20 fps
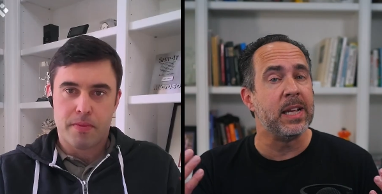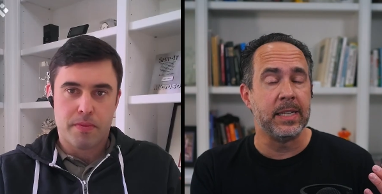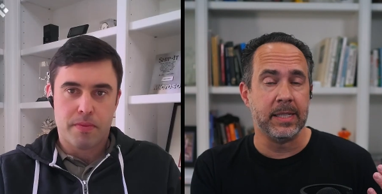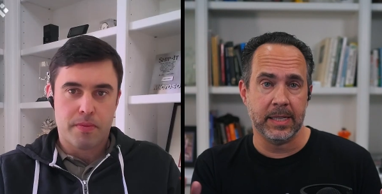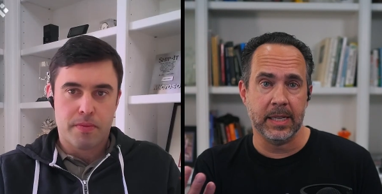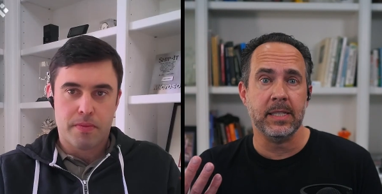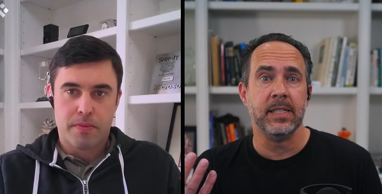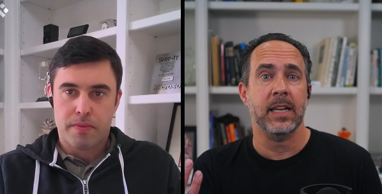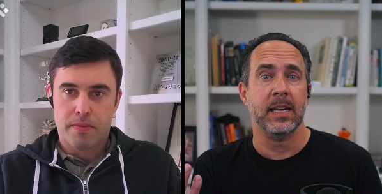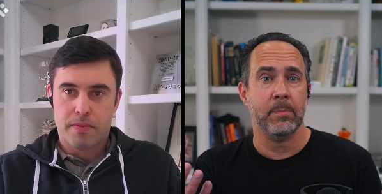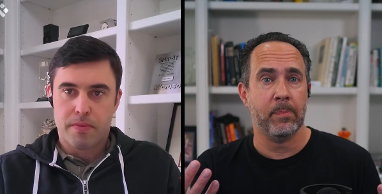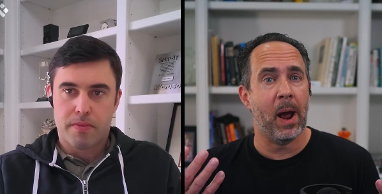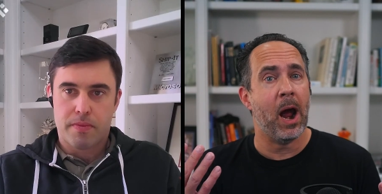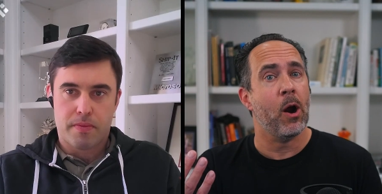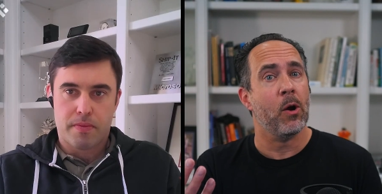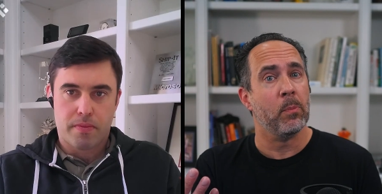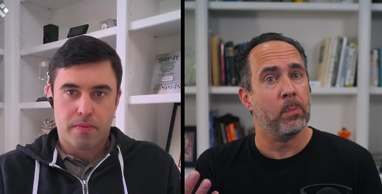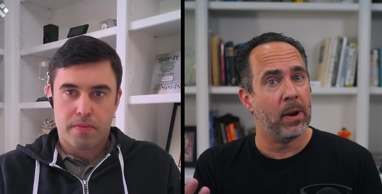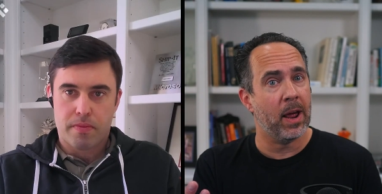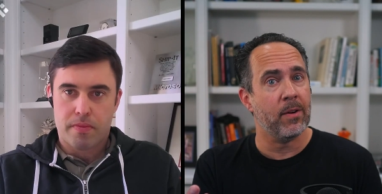Speaker 1: my existing
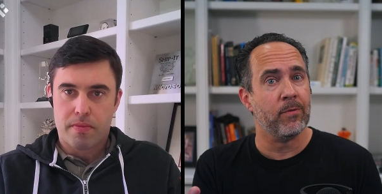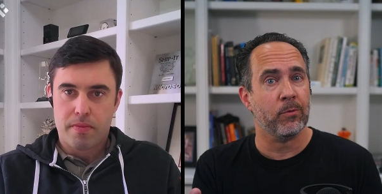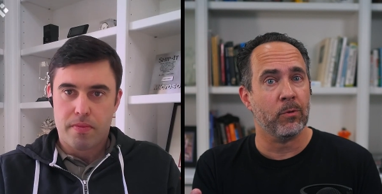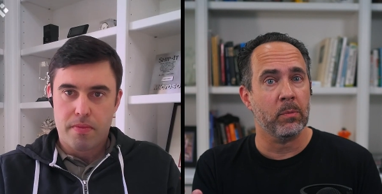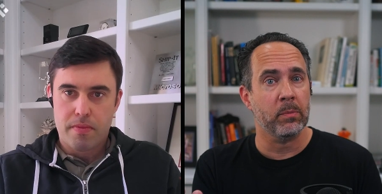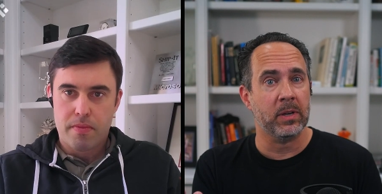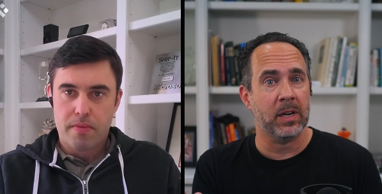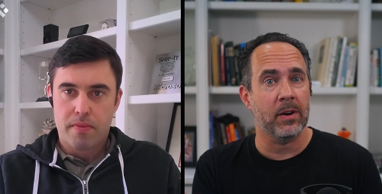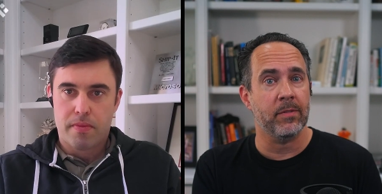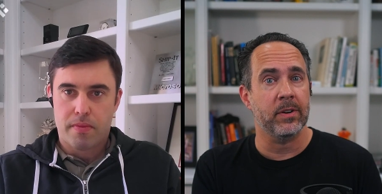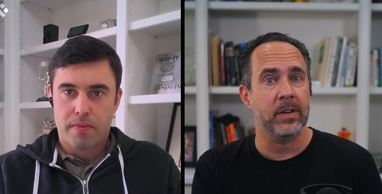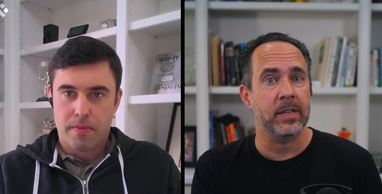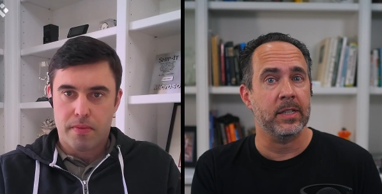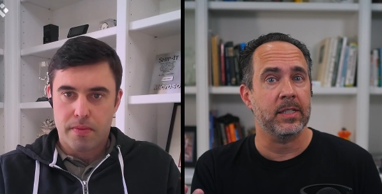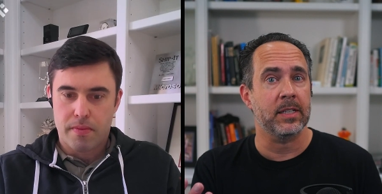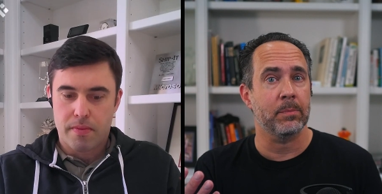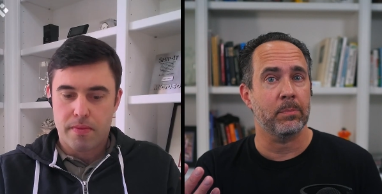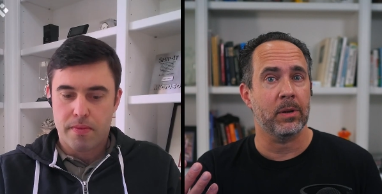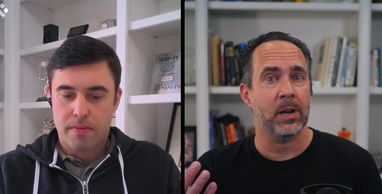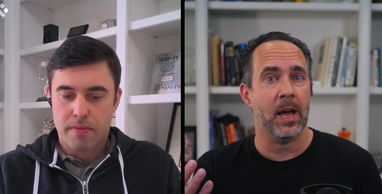Power Platform
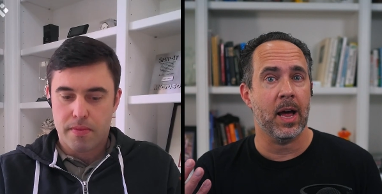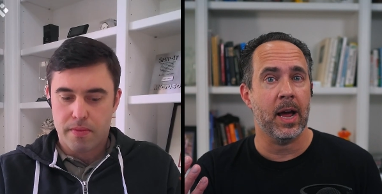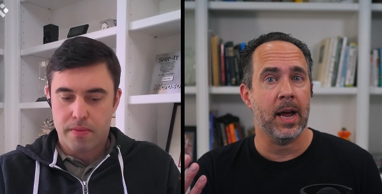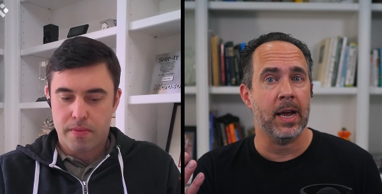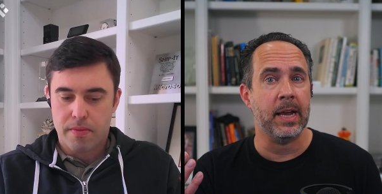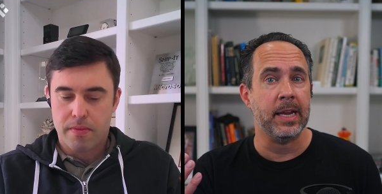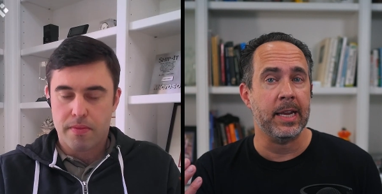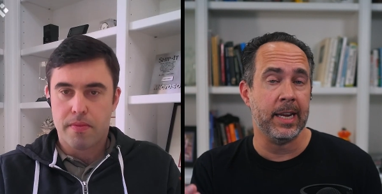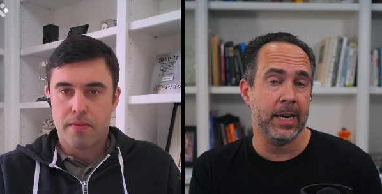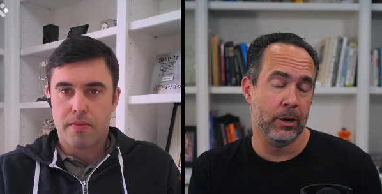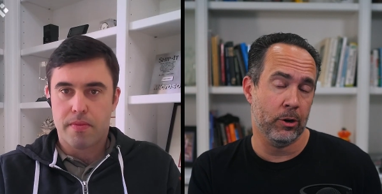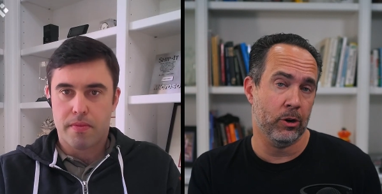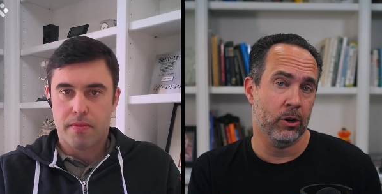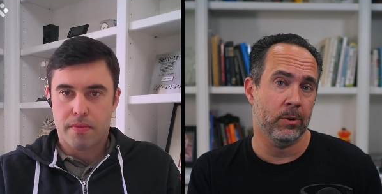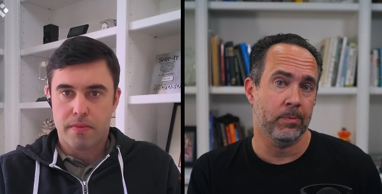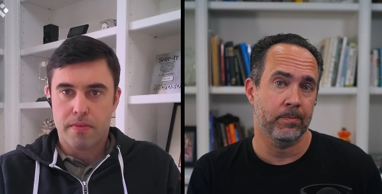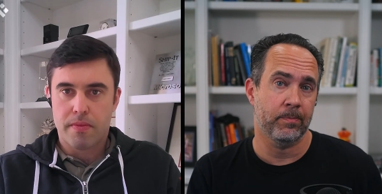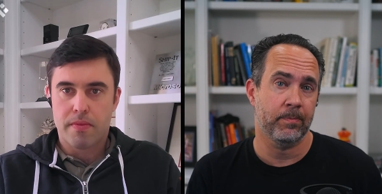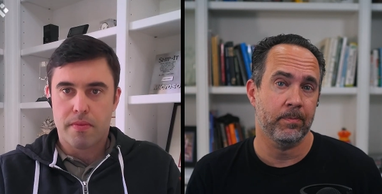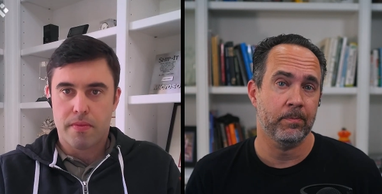governance apply here?
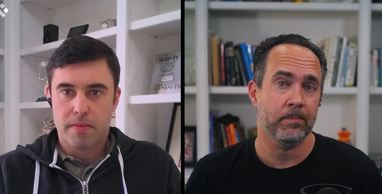